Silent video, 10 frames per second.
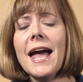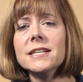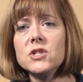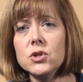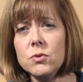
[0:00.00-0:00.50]

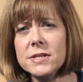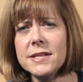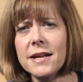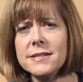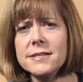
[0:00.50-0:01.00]
as soon as
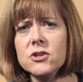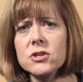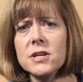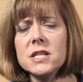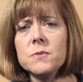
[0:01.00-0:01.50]
that
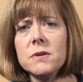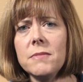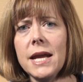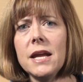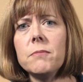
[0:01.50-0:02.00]
decision has been
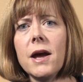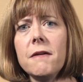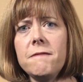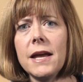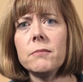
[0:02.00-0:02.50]
made by a
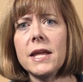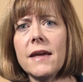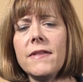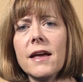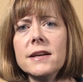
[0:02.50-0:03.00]
family
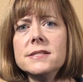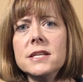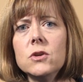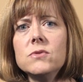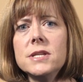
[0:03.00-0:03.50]
and the
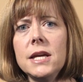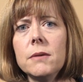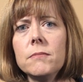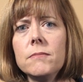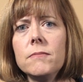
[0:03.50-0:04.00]
ICU team.